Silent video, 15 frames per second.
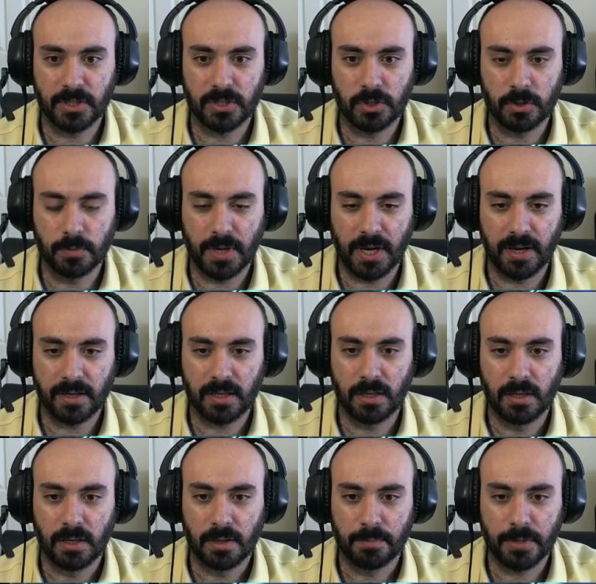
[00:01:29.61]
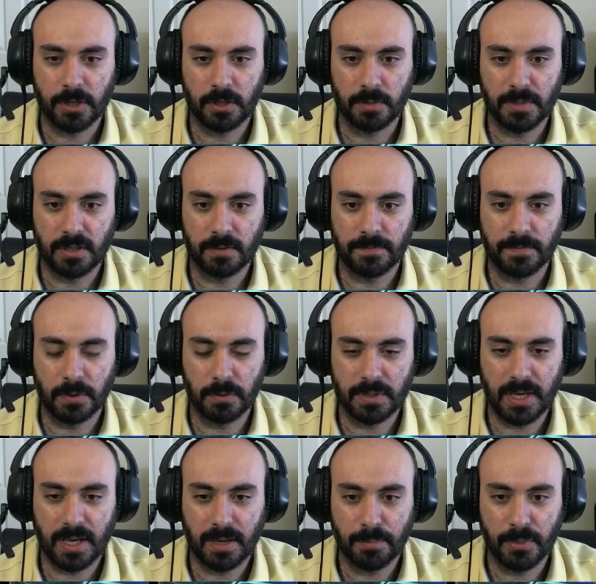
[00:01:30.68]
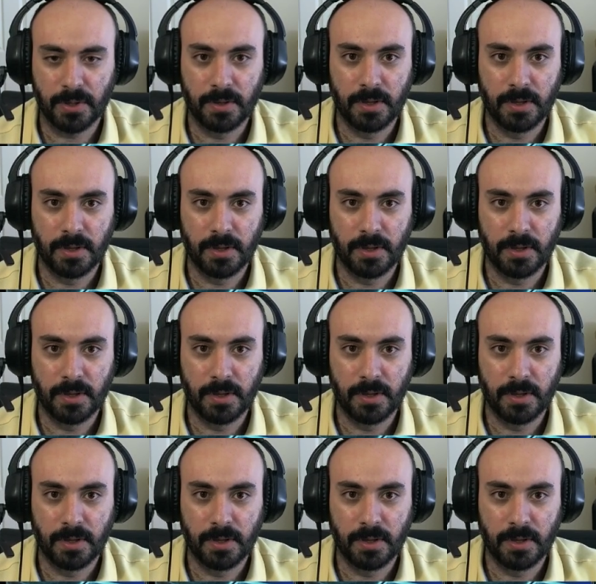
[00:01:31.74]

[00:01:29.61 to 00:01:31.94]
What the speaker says: Jubok, Pyramid of Photep,